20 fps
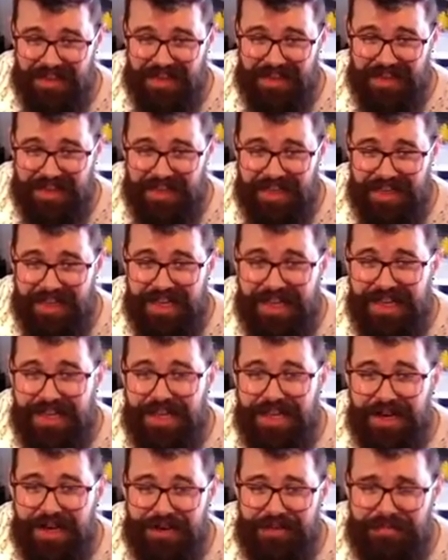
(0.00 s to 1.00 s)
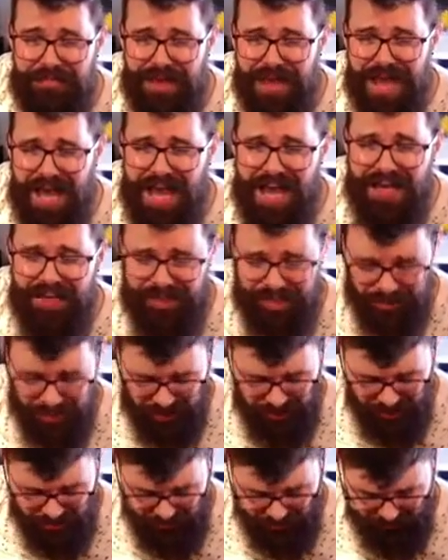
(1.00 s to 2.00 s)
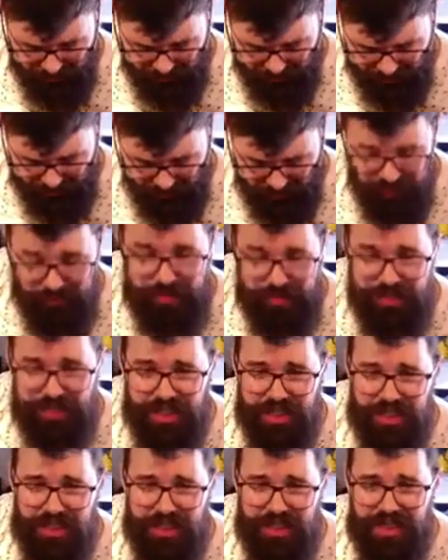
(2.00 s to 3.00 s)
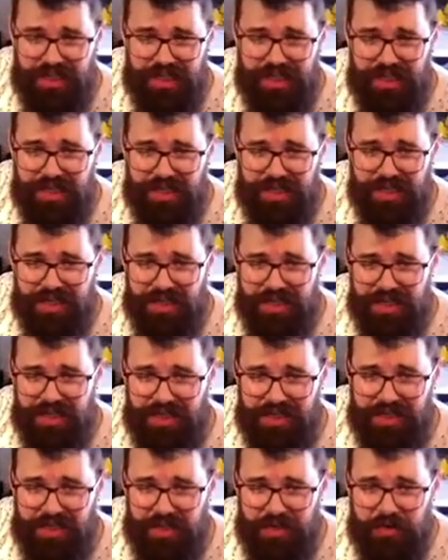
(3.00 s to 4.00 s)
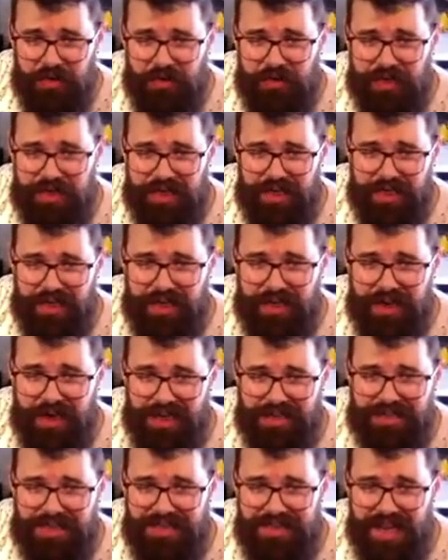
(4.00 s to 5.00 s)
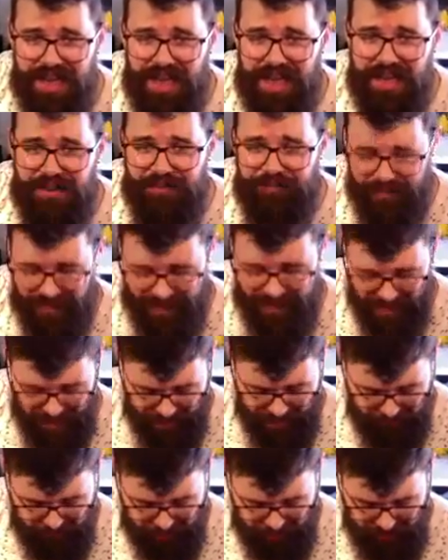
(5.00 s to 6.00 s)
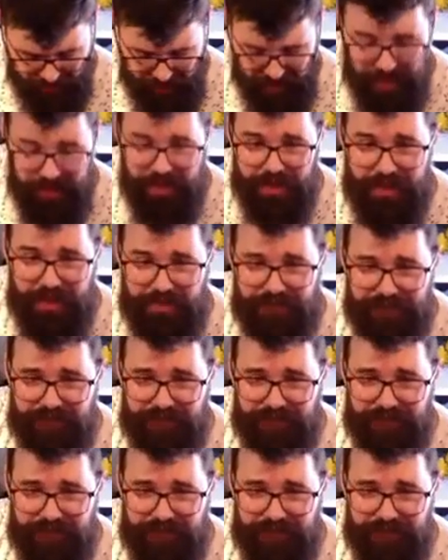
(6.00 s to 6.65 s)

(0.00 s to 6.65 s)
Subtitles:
In a magical future, we're all safe and happy.